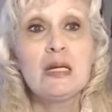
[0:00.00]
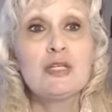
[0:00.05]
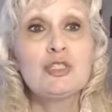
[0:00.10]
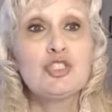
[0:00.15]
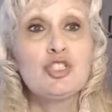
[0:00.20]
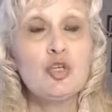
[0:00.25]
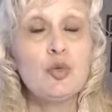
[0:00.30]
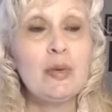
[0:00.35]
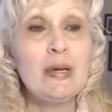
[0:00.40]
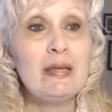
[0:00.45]

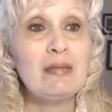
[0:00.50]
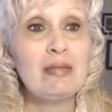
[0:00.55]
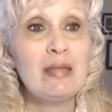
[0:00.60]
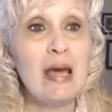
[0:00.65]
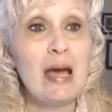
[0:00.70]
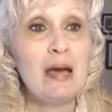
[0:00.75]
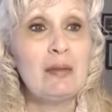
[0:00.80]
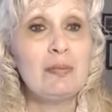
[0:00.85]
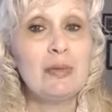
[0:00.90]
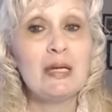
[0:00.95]
doing
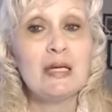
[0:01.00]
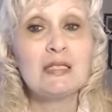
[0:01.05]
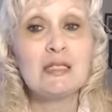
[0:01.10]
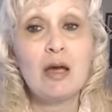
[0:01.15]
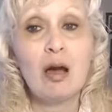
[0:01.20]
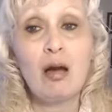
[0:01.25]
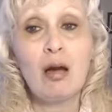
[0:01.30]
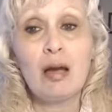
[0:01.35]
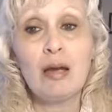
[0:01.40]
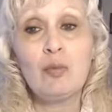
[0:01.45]
that because
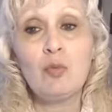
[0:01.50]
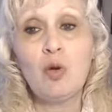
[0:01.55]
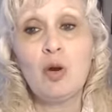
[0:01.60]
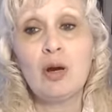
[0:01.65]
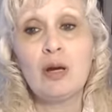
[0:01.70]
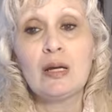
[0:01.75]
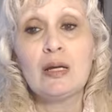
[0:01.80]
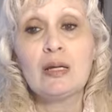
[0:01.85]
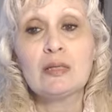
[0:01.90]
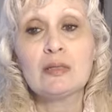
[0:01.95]
I
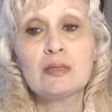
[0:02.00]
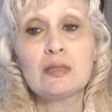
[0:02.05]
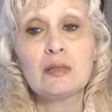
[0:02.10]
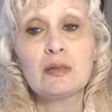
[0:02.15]
want,